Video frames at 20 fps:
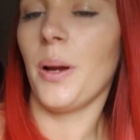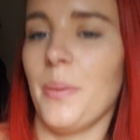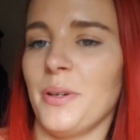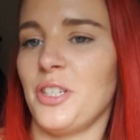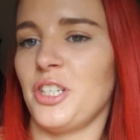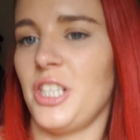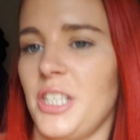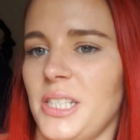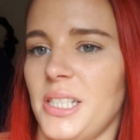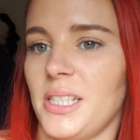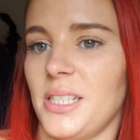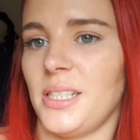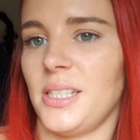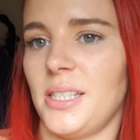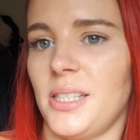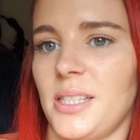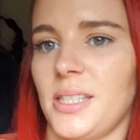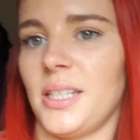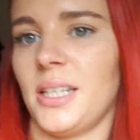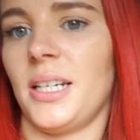my jeans
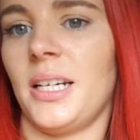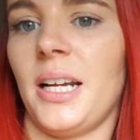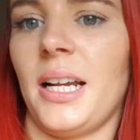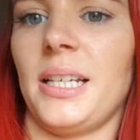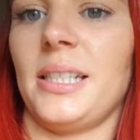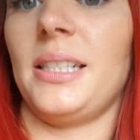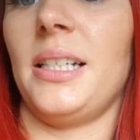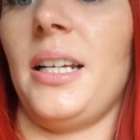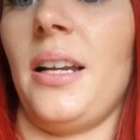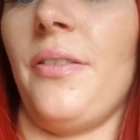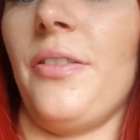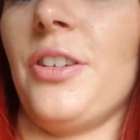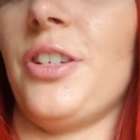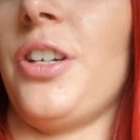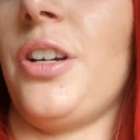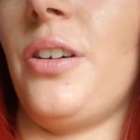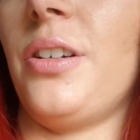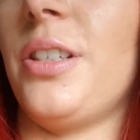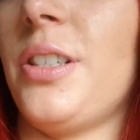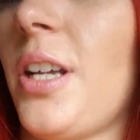and a nice little off the
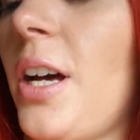shoulder.